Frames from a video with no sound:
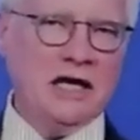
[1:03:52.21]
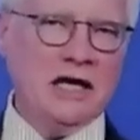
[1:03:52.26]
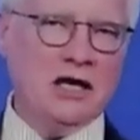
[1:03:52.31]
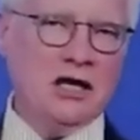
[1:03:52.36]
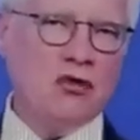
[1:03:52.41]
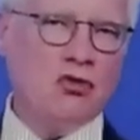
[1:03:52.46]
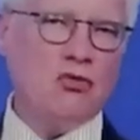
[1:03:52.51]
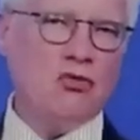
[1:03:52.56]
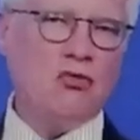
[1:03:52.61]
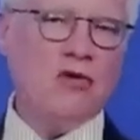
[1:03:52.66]

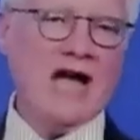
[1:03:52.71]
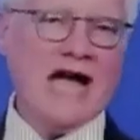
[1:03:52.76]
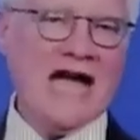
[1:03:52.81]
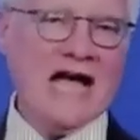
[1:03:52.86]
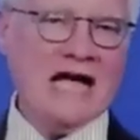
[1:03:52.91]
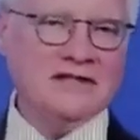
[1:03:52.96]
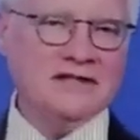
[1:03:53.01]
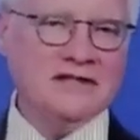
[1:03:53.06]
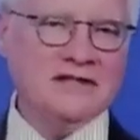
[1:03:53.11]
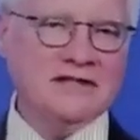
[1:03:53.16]
like
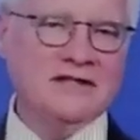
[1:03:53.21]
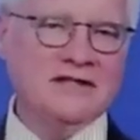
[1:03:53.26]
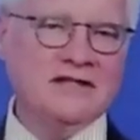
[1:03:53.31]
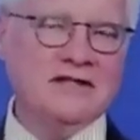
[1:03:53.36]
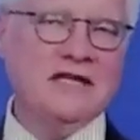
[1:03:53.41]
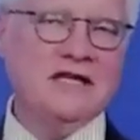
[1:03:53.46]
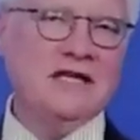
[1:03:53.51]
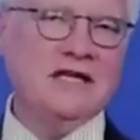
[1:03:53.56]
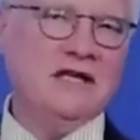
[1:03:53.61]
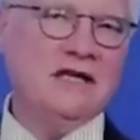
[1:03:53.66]
grass
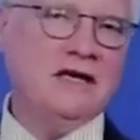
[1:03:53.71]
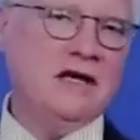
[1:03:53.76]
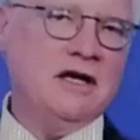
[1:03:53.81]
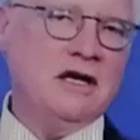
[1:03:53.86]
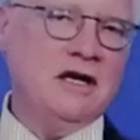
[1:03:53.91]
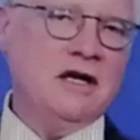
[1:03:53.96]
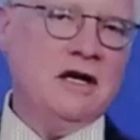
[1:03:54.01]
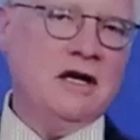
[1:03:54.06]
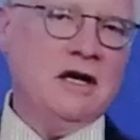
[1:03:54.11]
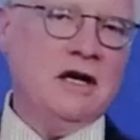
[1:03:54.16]
seed,
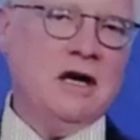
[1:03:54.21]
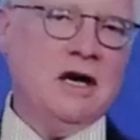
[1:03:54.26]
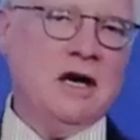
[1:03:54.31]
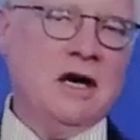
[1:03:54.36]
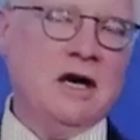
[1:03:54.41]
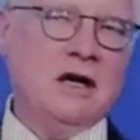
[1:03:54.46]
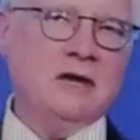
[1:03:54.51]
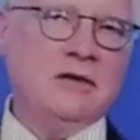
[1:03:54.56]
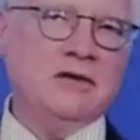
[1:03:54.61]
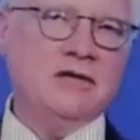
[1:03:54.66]

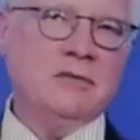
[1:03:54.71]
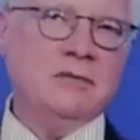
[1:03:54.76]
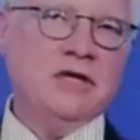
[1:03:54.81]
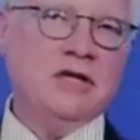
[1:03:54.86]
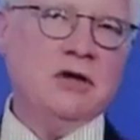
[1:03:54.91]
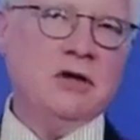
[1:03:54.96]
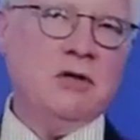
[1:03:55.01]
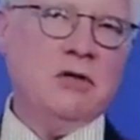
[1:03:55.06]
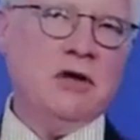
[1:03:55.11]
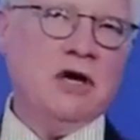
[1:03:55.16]
to
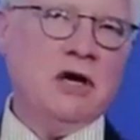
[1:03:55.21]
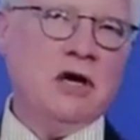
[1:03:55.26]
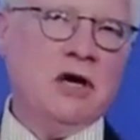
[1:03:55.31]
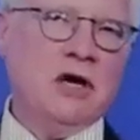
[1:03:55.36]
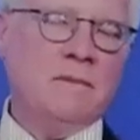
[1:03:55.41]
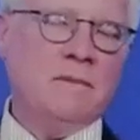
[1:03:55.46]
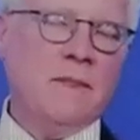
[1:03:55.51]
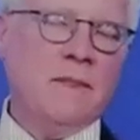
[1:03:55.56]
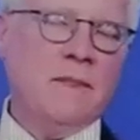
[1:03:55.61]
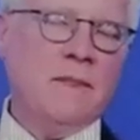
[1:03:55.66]
be going
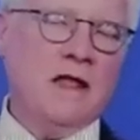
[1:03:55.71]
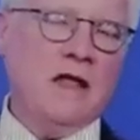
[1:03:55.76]
on.